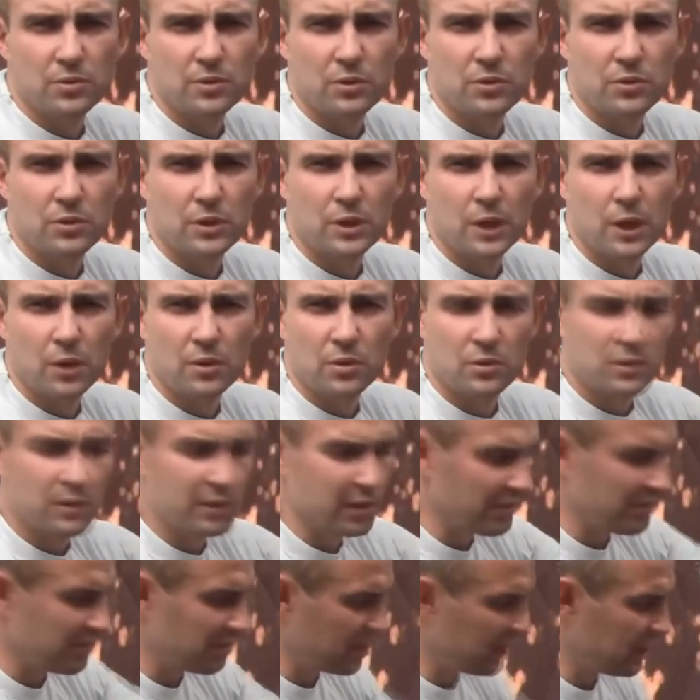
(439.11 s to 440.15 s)
rinse it out,
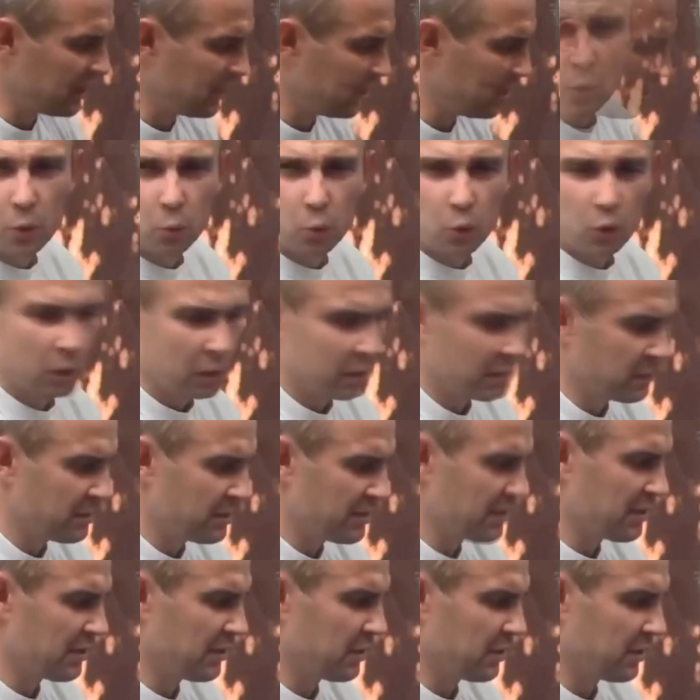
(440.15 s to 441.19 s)
and disassemble it. I
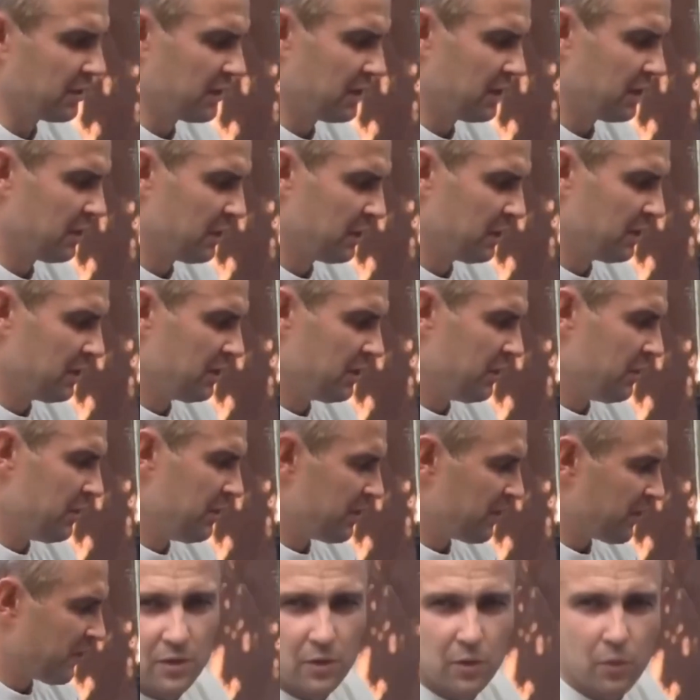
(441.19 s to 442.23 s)
have KFTI
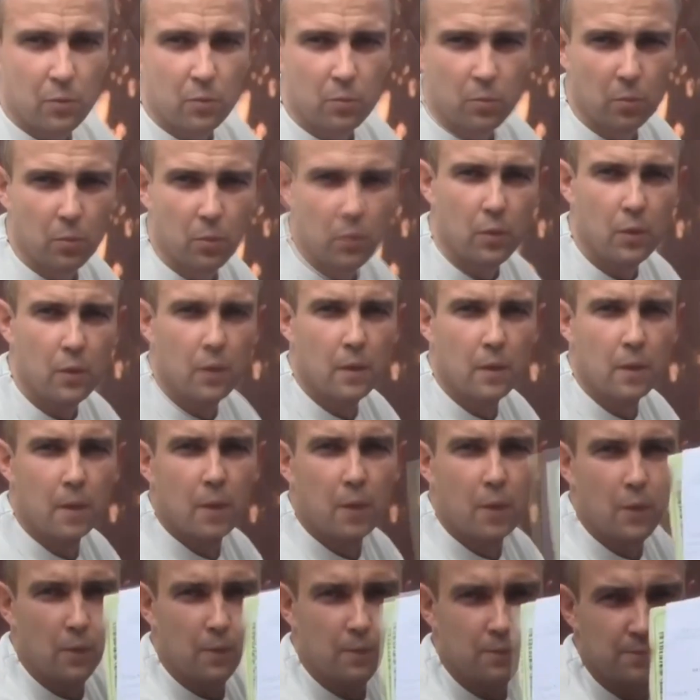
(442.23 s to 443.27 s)
resin.
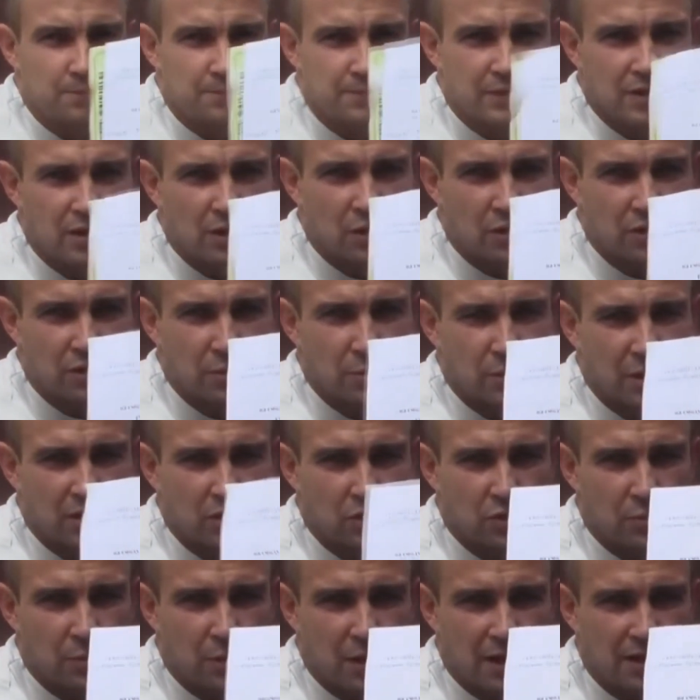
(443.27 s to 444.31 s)
There are
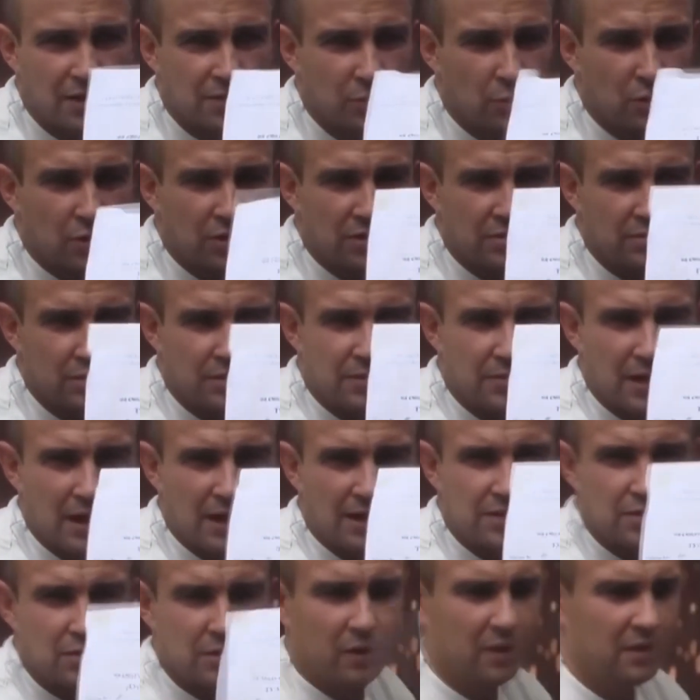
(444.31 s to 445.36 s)
special passports for
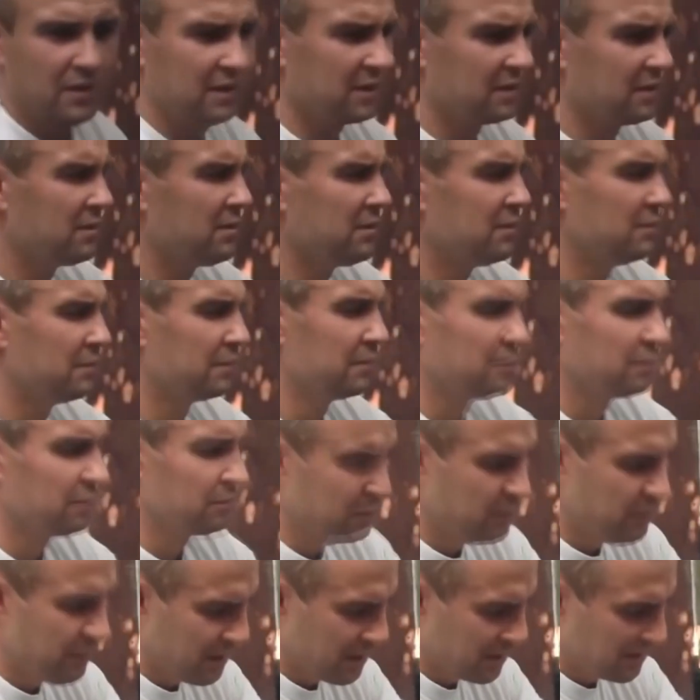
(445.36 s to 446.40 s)
factories and
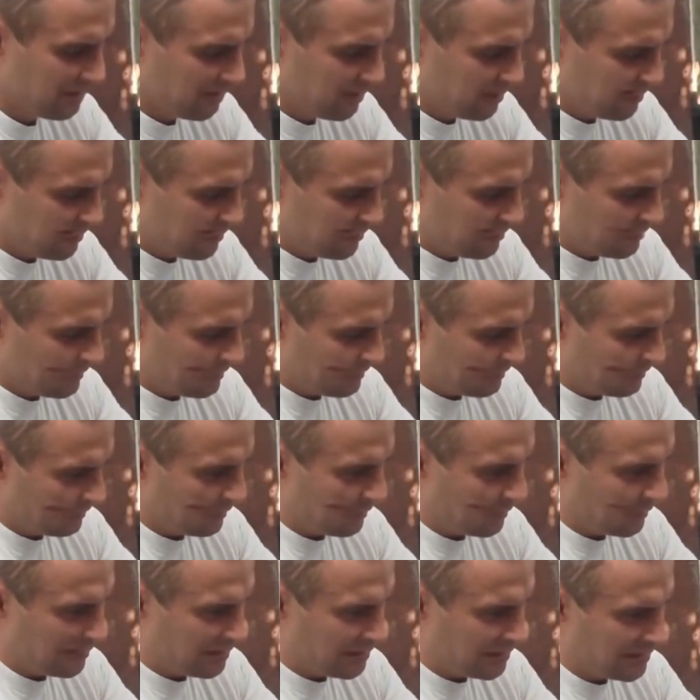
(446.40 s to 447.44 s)
managers.
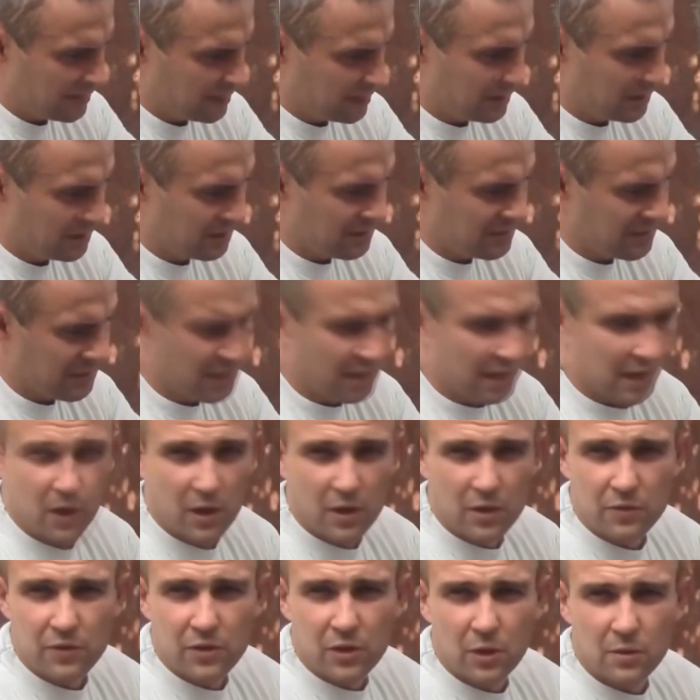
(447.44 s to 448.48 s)
It is made in the city
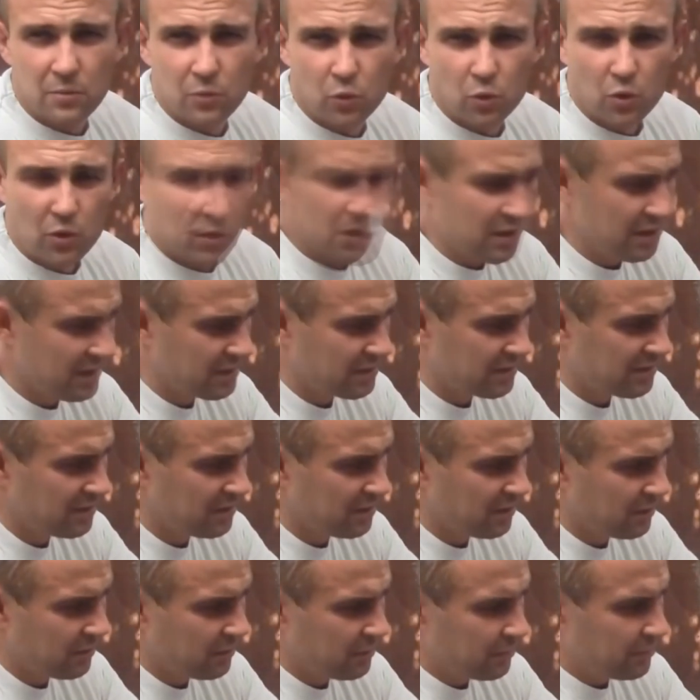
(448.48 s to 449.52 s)
of Severodonetsk.
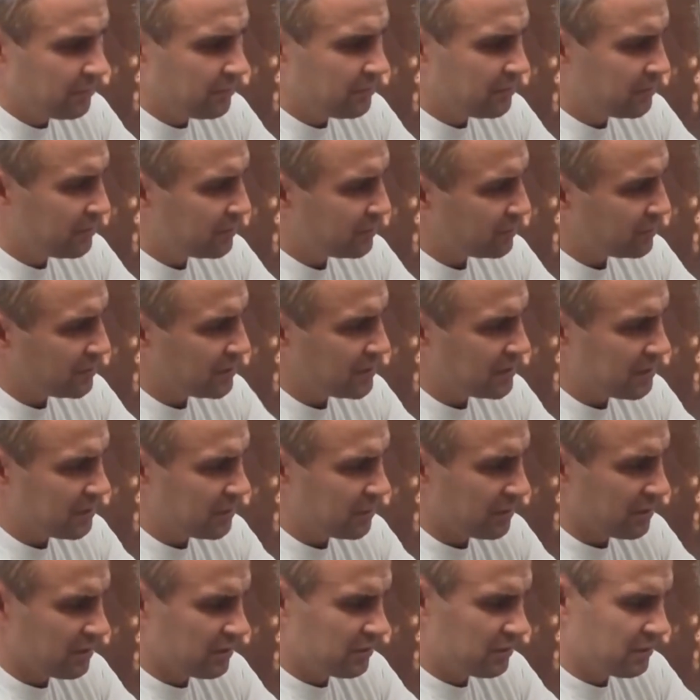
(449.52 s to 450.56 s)
In
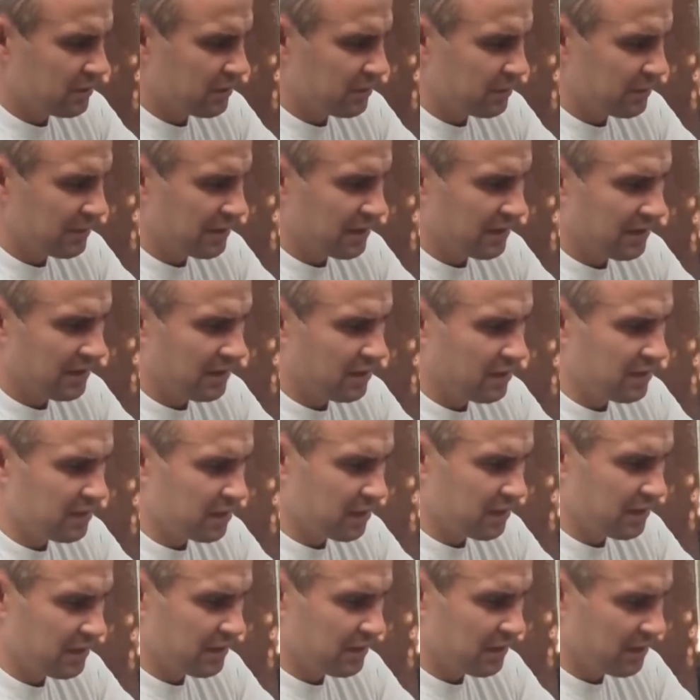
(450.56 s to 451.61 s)
principle, this
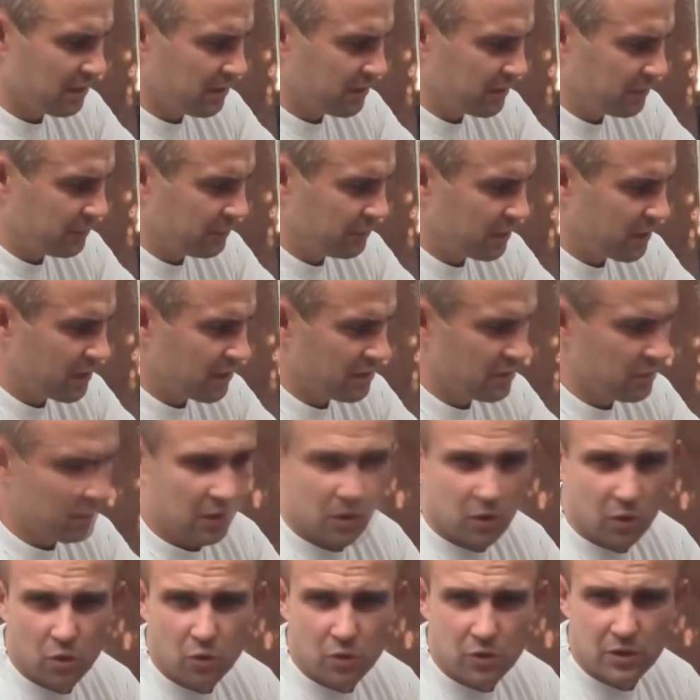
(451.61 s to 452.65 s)
indicates that it complies
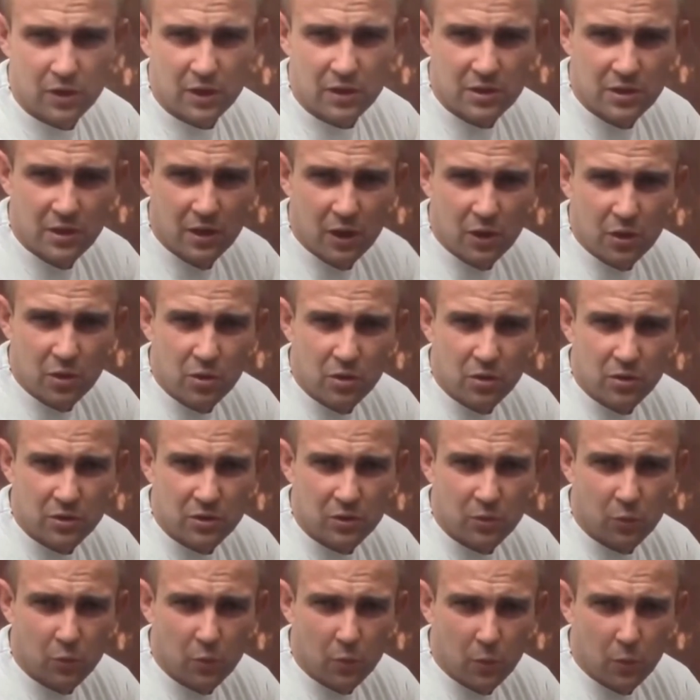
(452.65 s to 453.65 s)
with GOSTI standards.